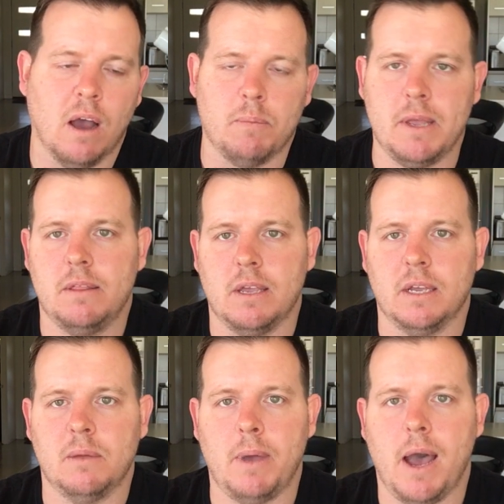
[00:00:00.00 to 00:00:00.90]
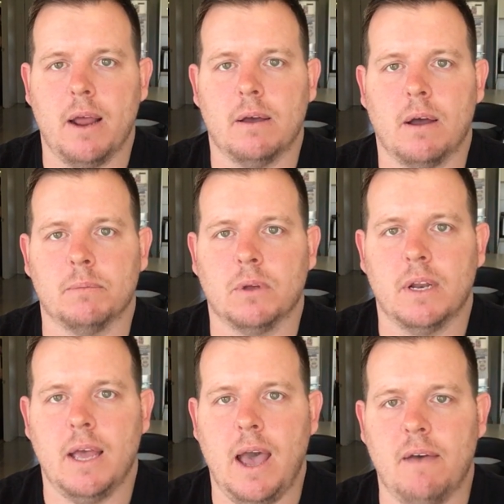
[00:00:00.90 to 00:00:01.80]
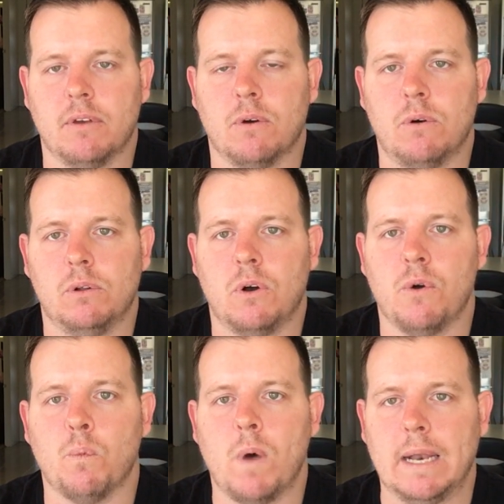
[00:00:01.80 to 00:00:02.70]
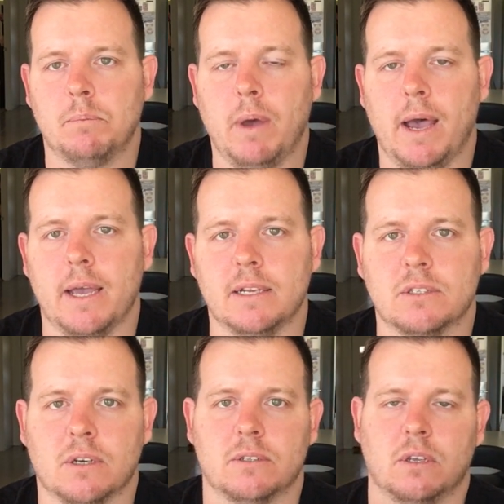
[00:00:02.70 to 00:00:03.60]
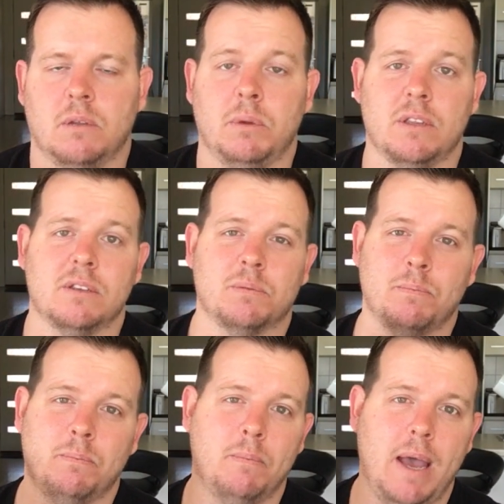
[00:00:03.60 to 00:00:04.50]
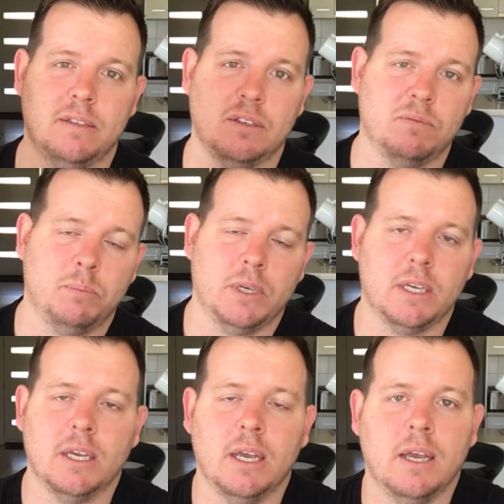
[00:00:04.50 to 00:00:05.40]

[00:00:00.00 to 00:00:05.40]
I've been thinking about it, I'm going to have it all on one page, so it's going to be this massive, big,